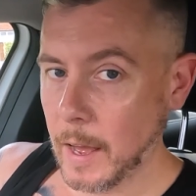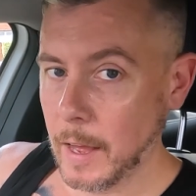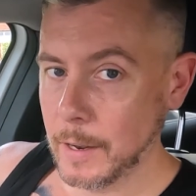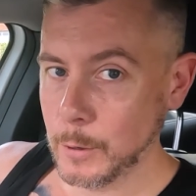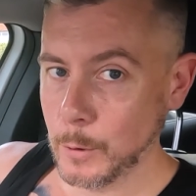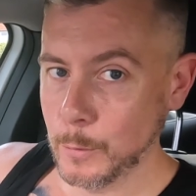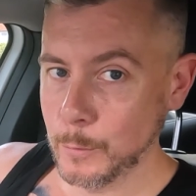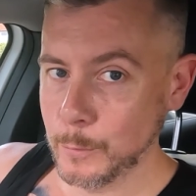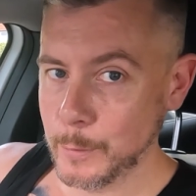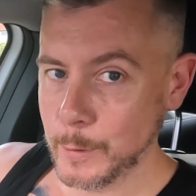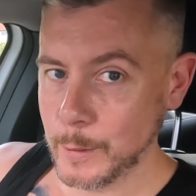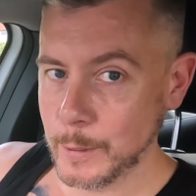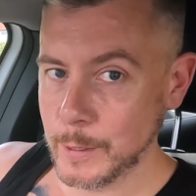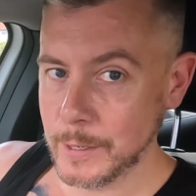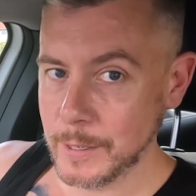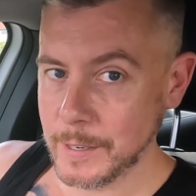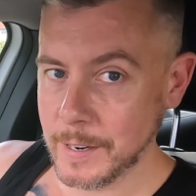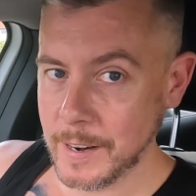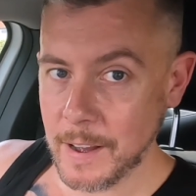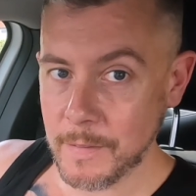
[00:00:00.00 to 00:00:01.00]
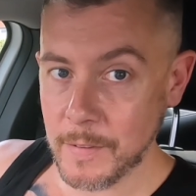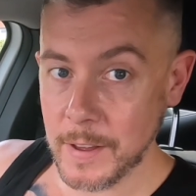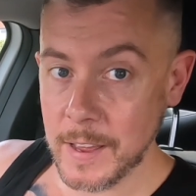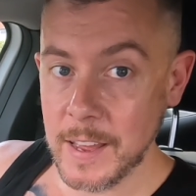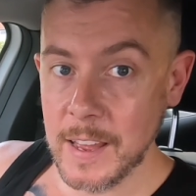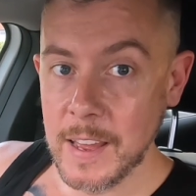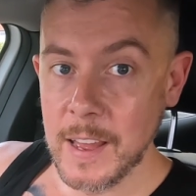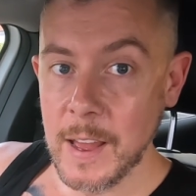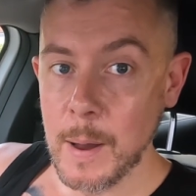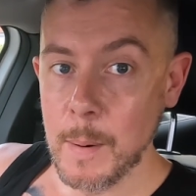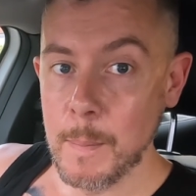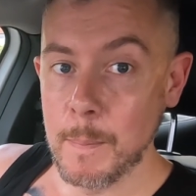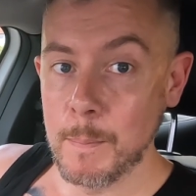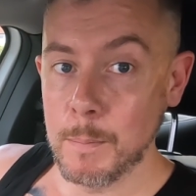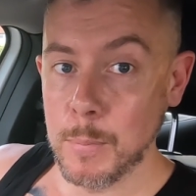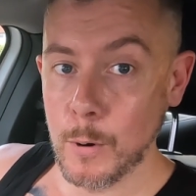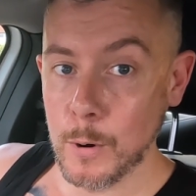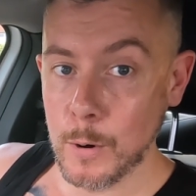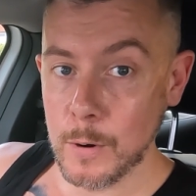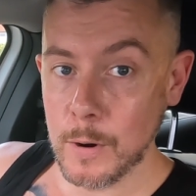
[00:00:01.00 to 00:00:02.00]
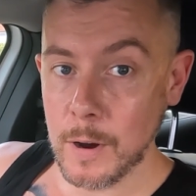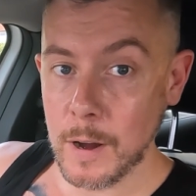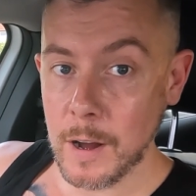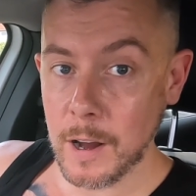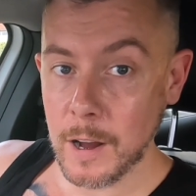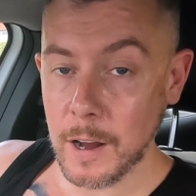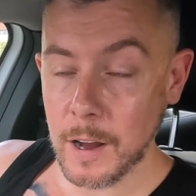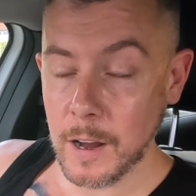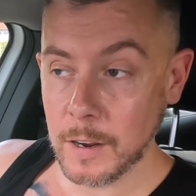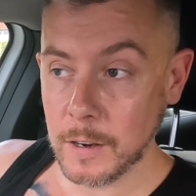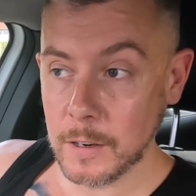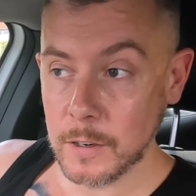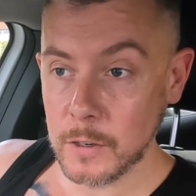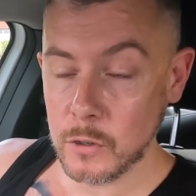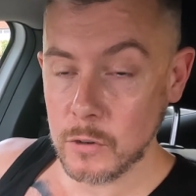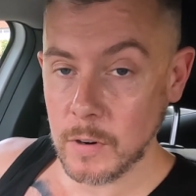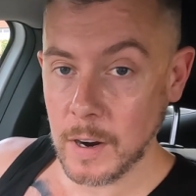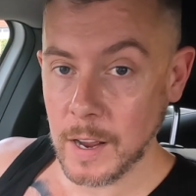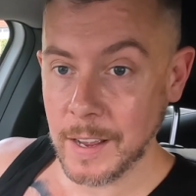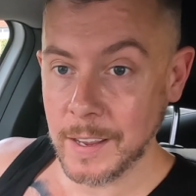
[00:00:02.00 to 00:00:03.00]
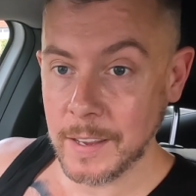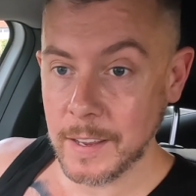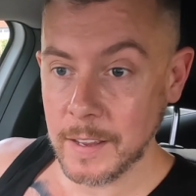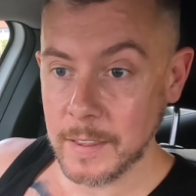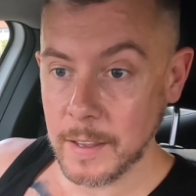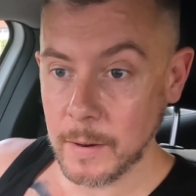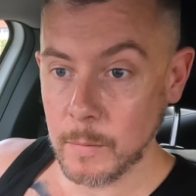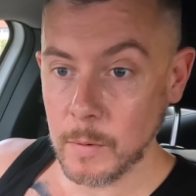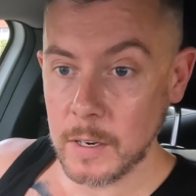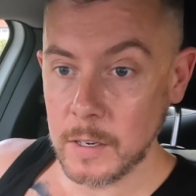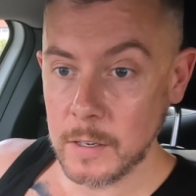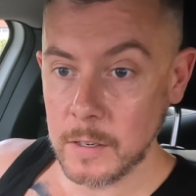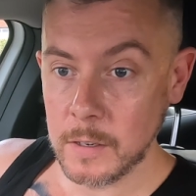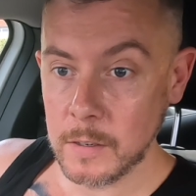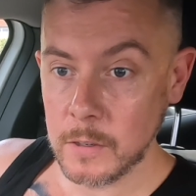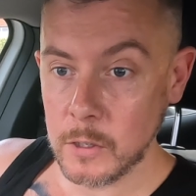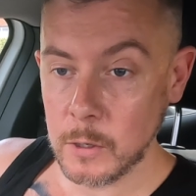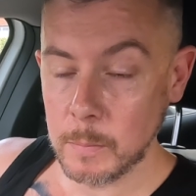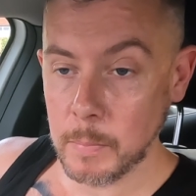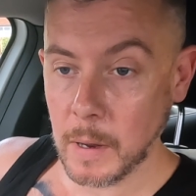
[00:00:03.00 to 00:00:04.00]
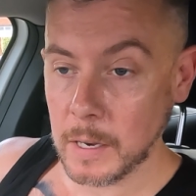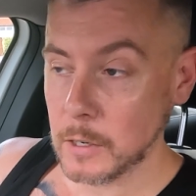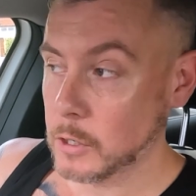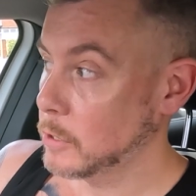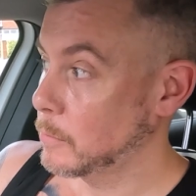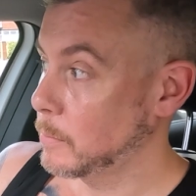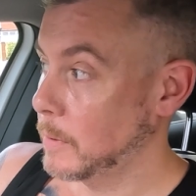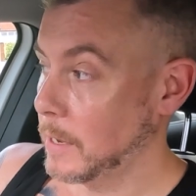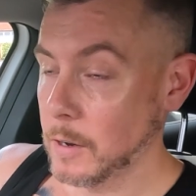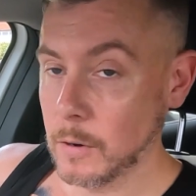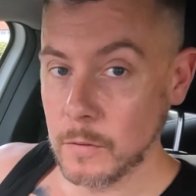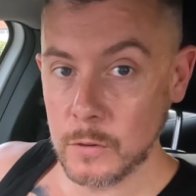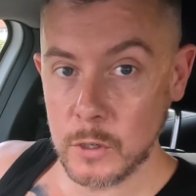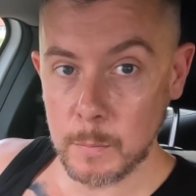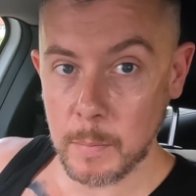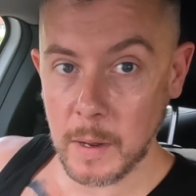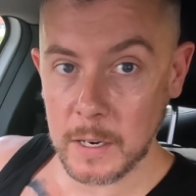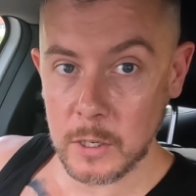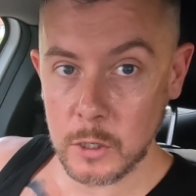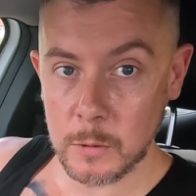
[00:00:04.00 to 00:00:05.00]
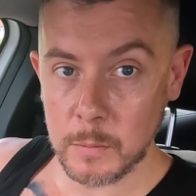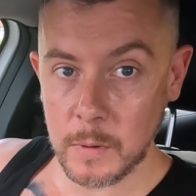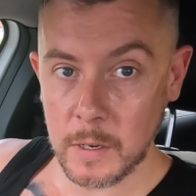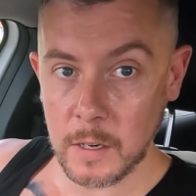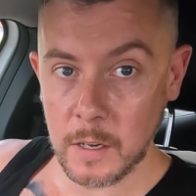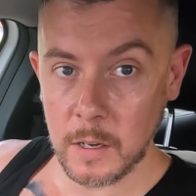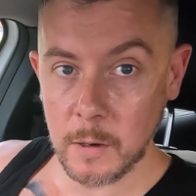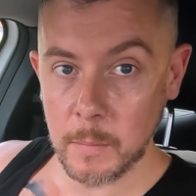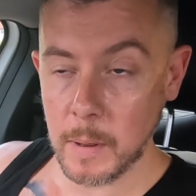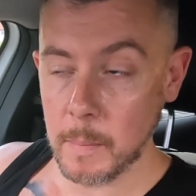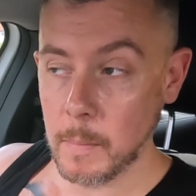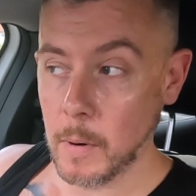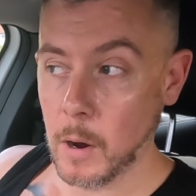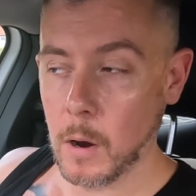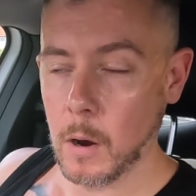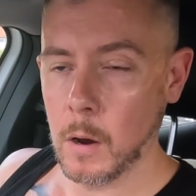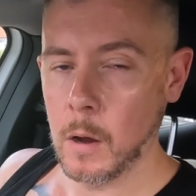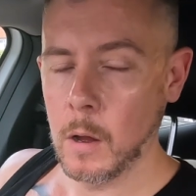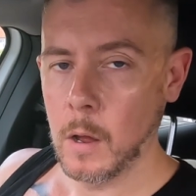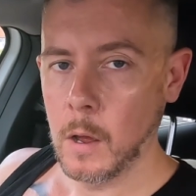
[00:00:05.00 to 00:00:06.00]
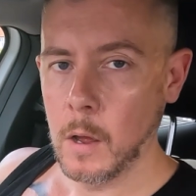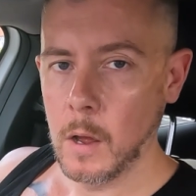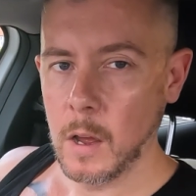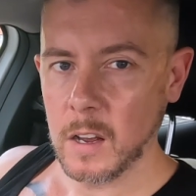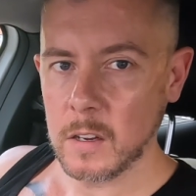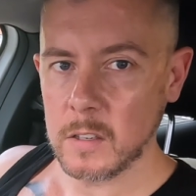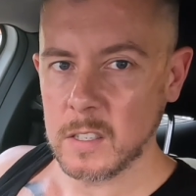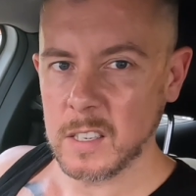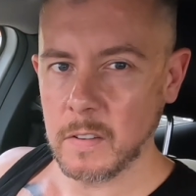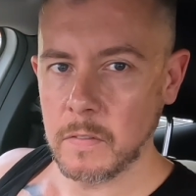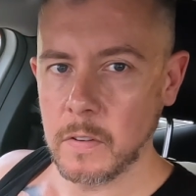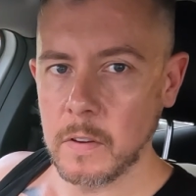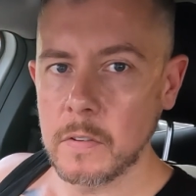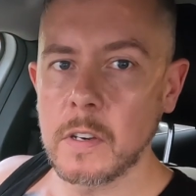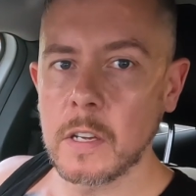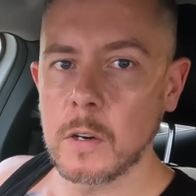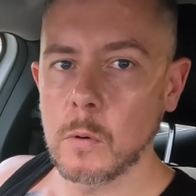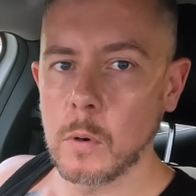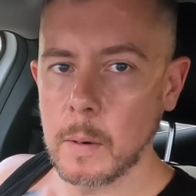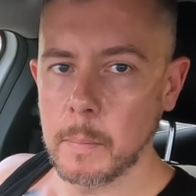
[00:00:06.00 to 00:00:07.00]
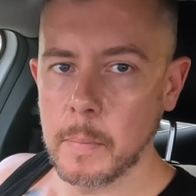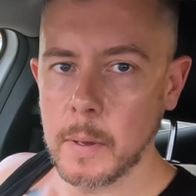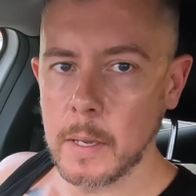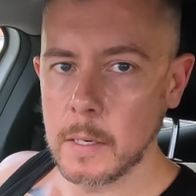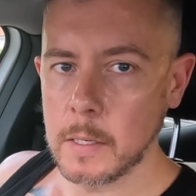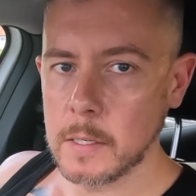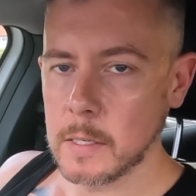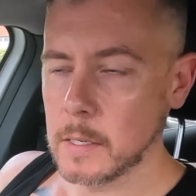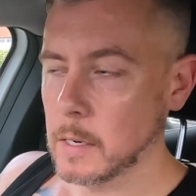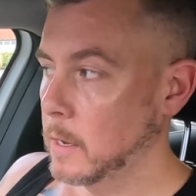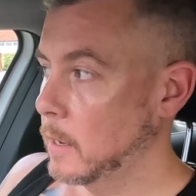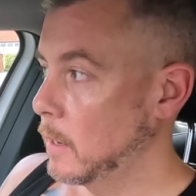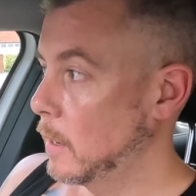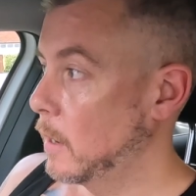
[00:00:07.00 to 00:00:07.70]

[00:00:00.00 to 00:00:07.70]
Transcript: i don't think she's gonna have it but I'm going to try. And then when she badges me, or she badges me a little bit more, I'll say 50 quid a piece.